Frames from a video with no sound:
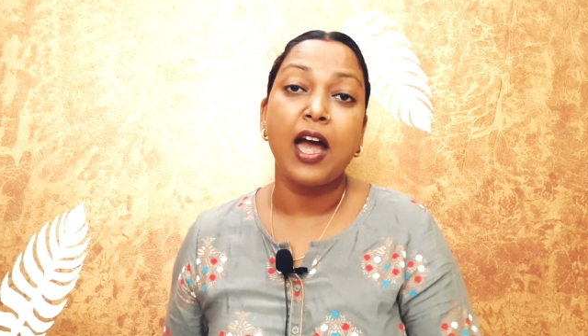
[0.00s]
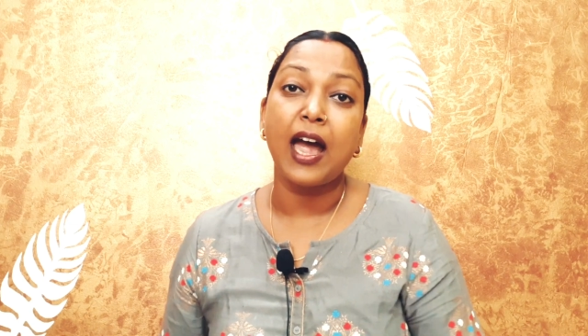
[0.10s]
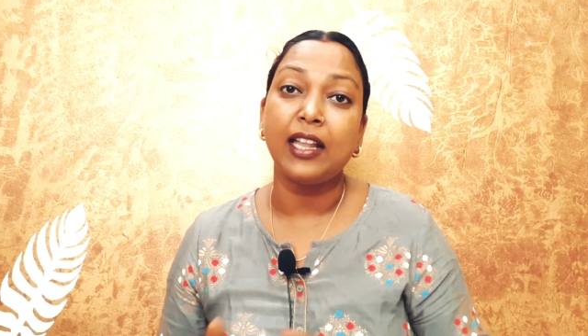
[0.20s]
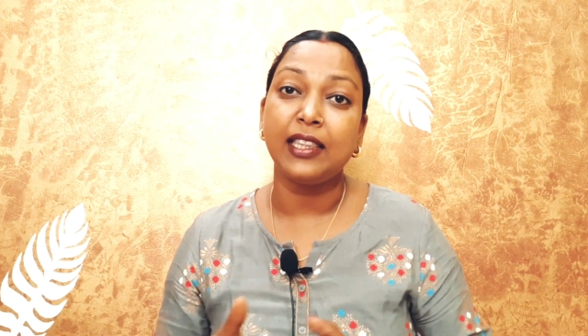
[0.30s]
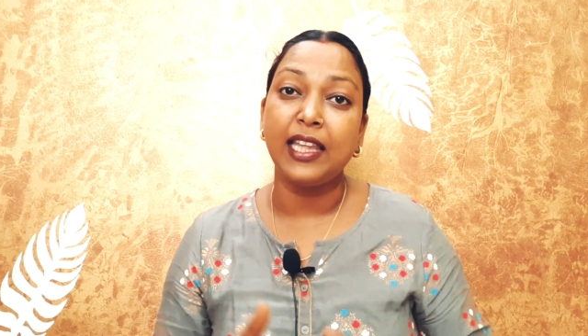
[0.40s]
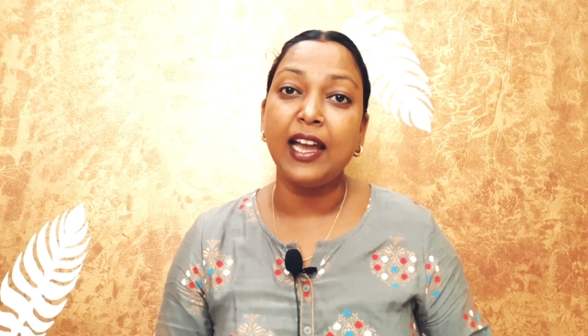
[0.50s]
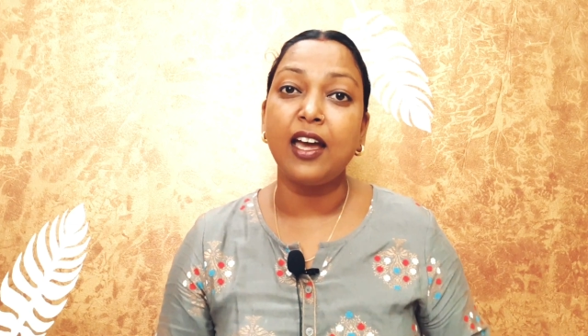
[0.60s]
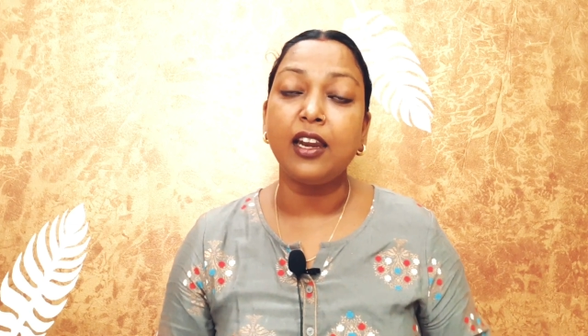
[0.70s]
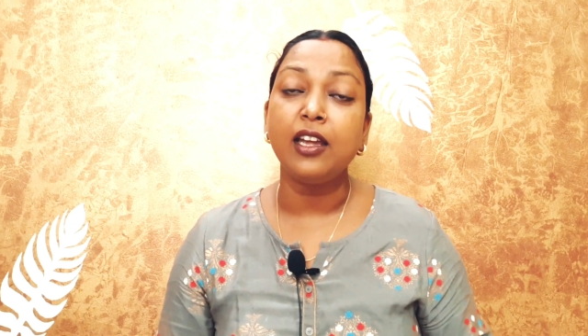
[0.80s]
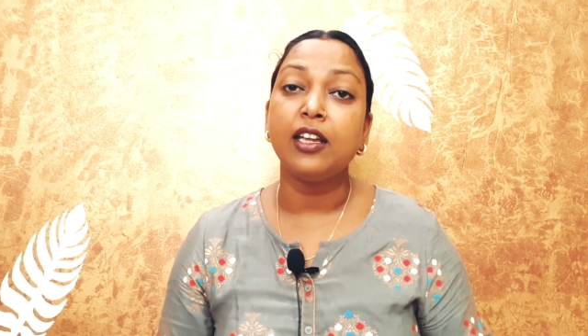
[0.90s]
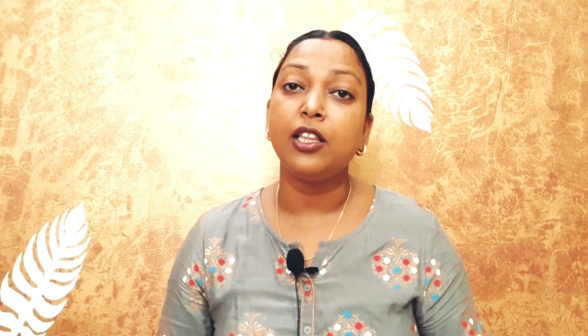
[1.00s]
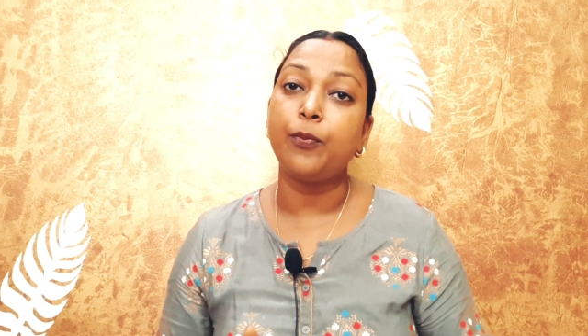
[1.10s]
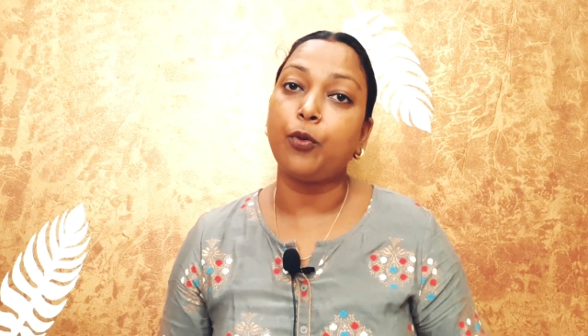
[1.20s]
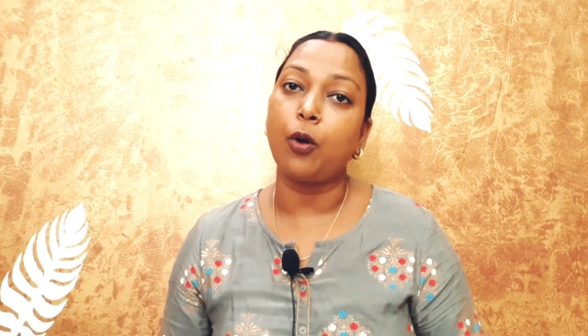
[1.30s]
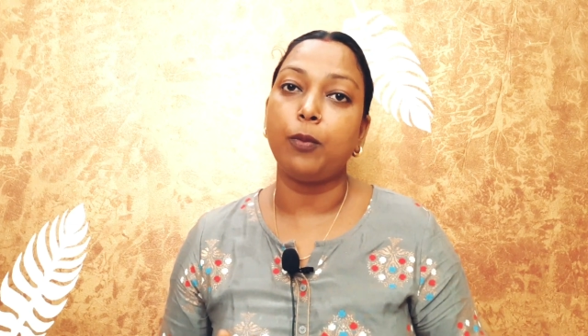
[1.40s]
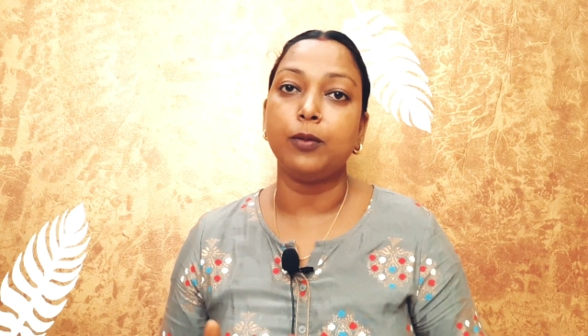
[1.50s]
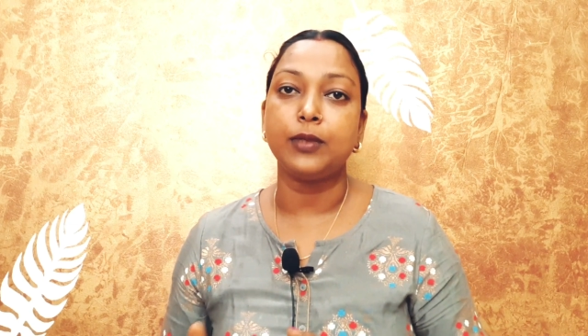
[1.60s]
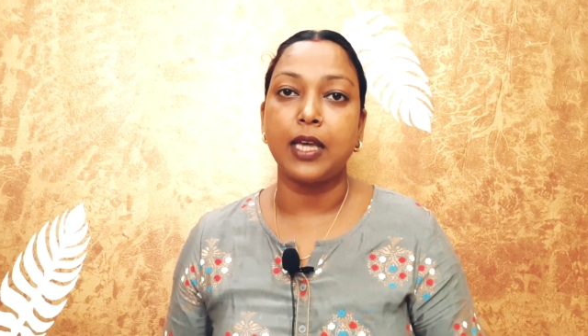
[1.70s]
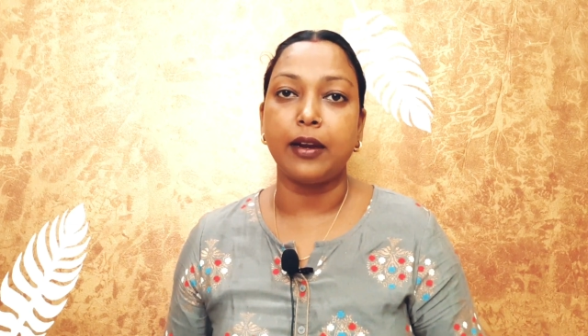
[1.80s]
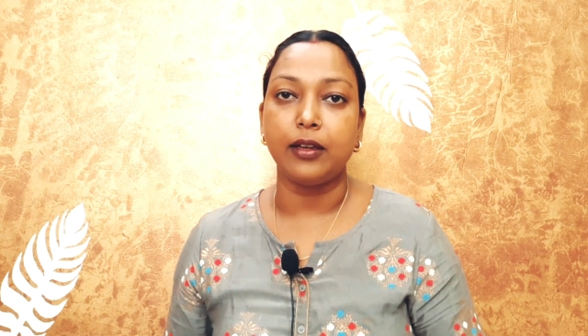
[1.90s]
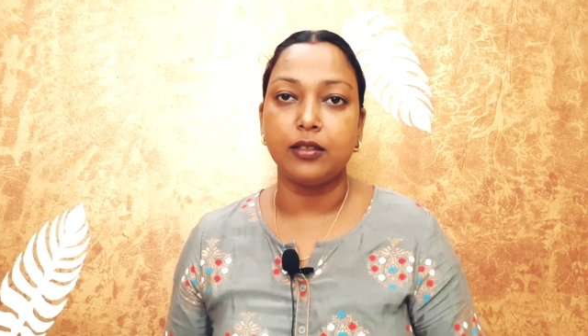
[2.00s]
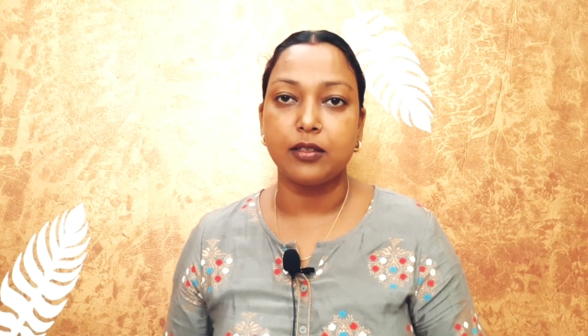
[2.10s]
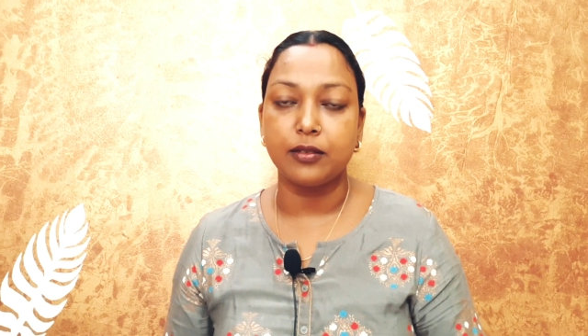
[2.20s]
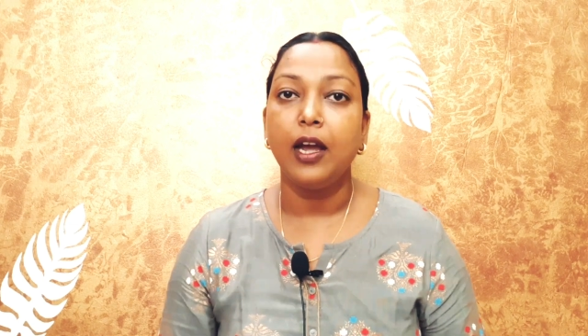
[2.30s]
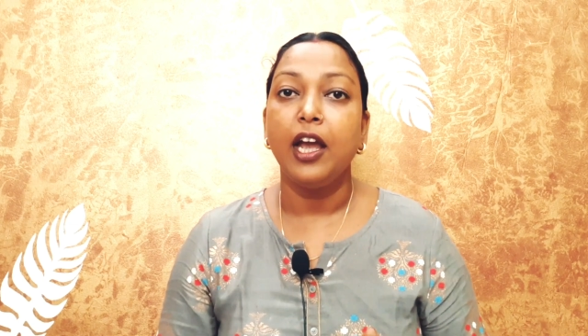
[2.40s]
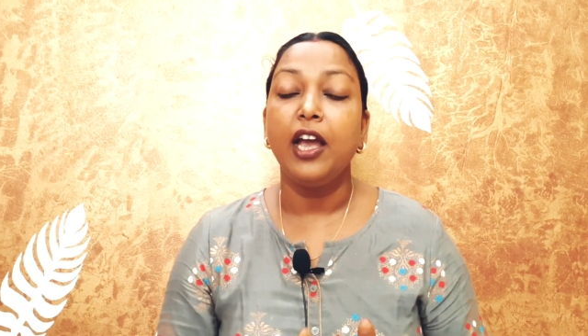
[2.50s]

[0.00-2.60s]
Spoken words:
and there the problems arise.